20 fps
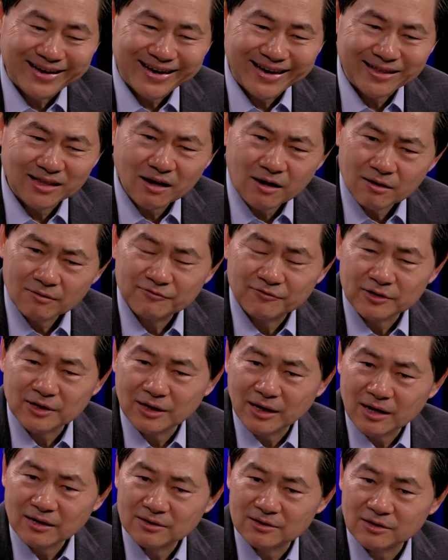now for the
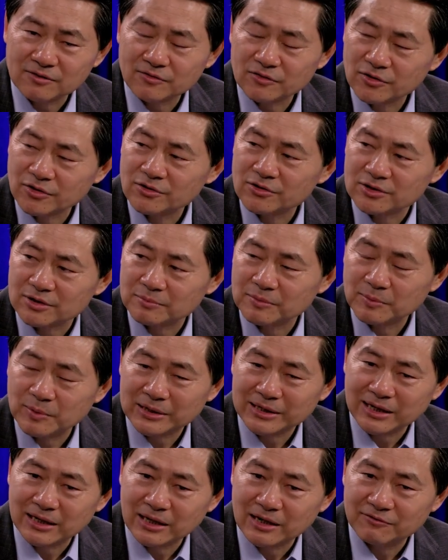last several years, in
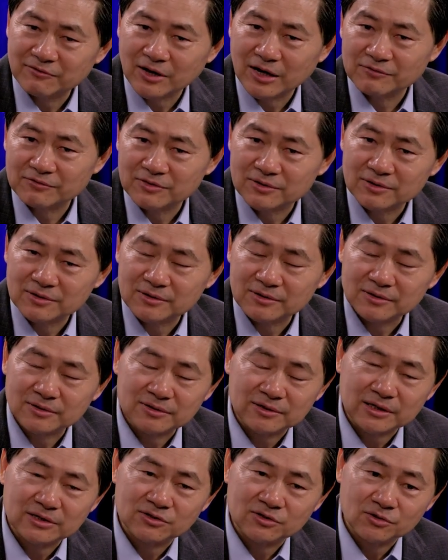particular last
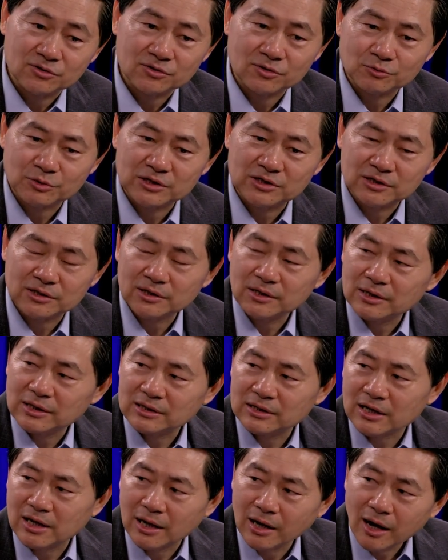5-6 years, we see a
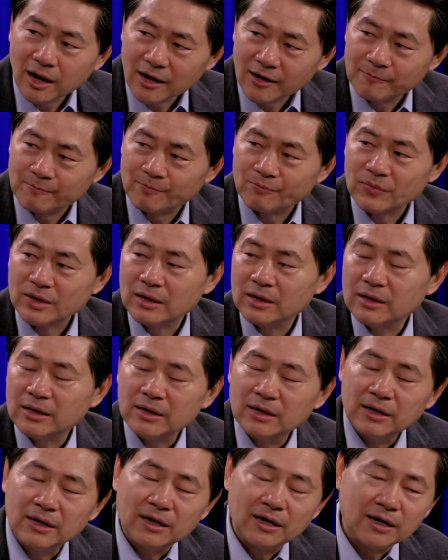decline
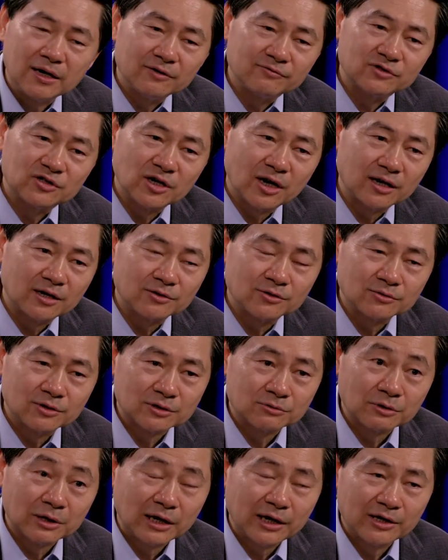of
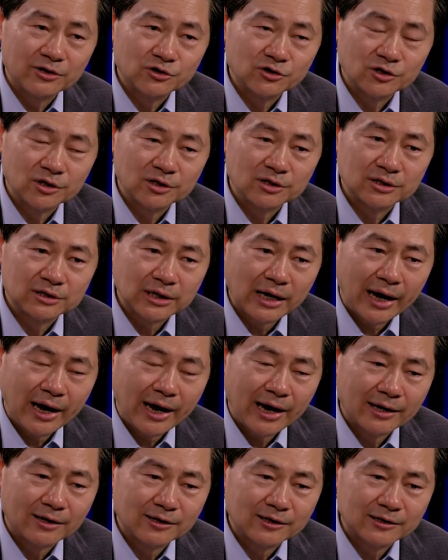China-US relations,
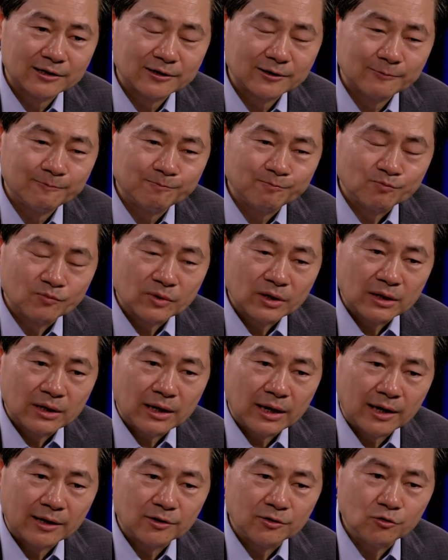and
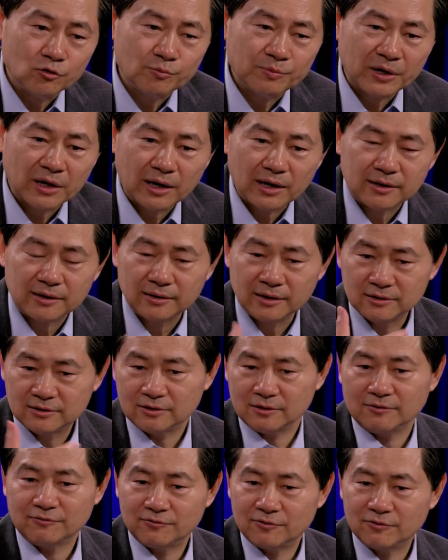you being at this
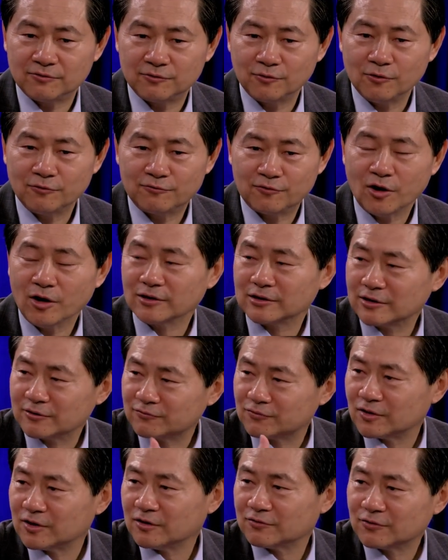forefront
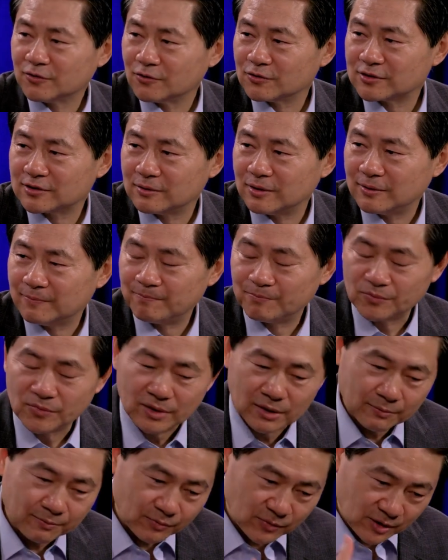of course
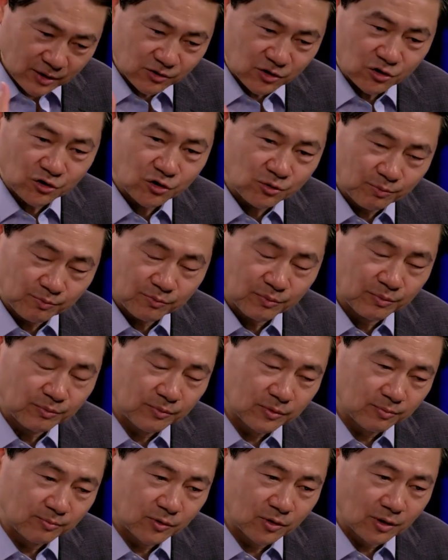teaching
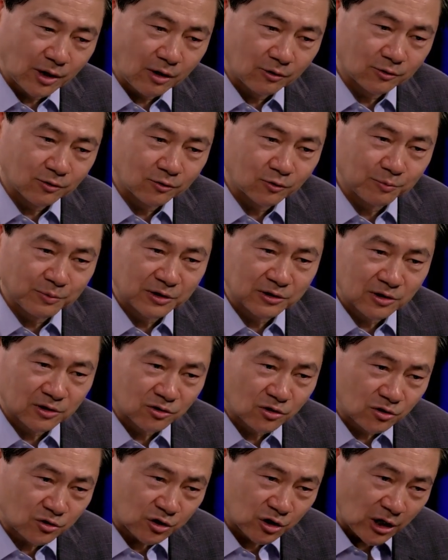how to do business
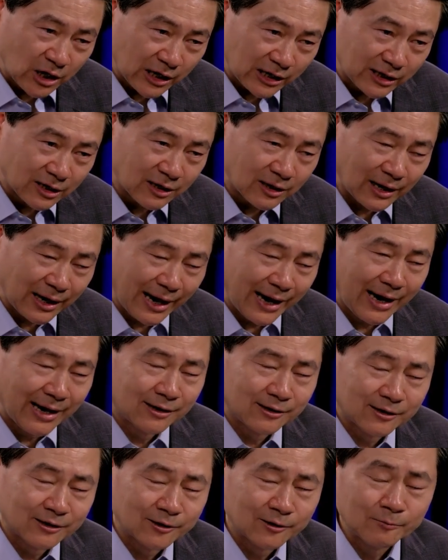in China,
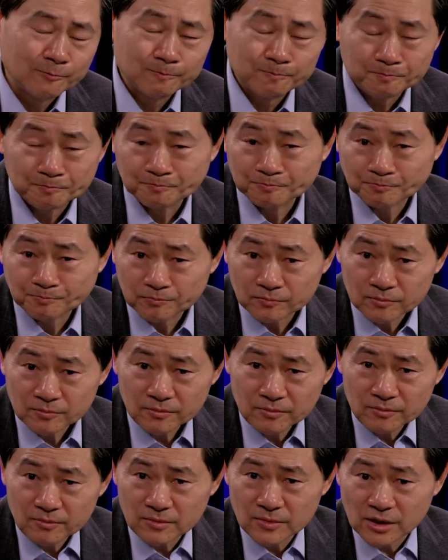and
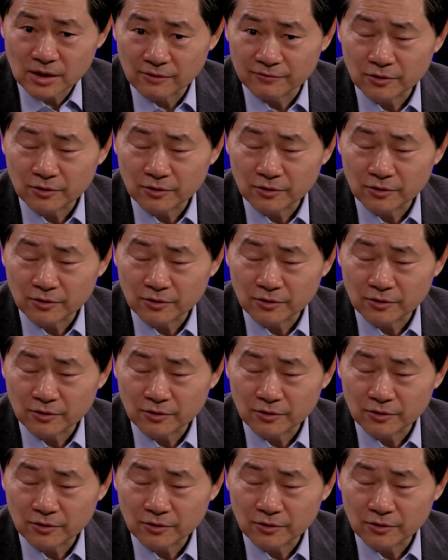of